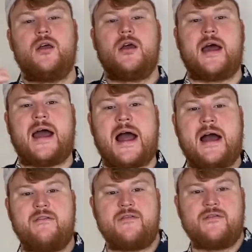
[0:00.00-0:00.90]

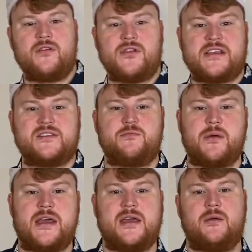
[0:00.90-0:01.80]
have these
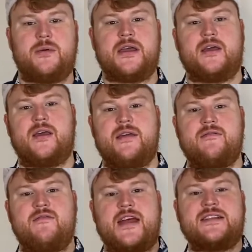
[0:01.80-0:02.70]
big,
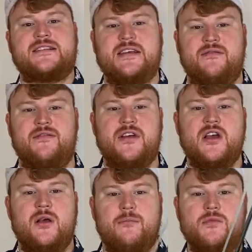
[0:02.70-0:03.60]
inventive
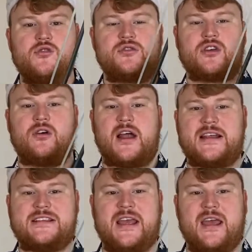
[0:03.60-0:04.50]
musical
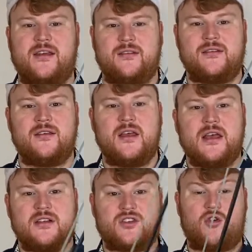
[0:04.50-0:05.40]
ideas
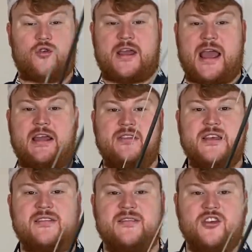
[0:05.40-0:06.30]
to create
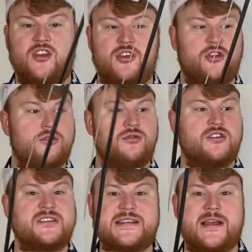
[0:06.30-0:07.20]
this huge
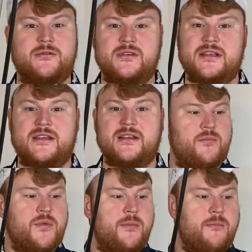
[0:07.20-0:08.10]
sounding
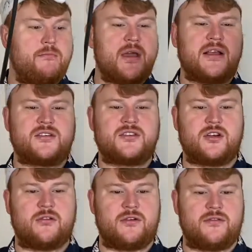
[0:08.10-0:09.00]

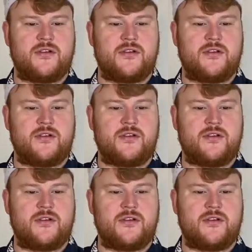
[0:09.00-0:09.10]
mixture of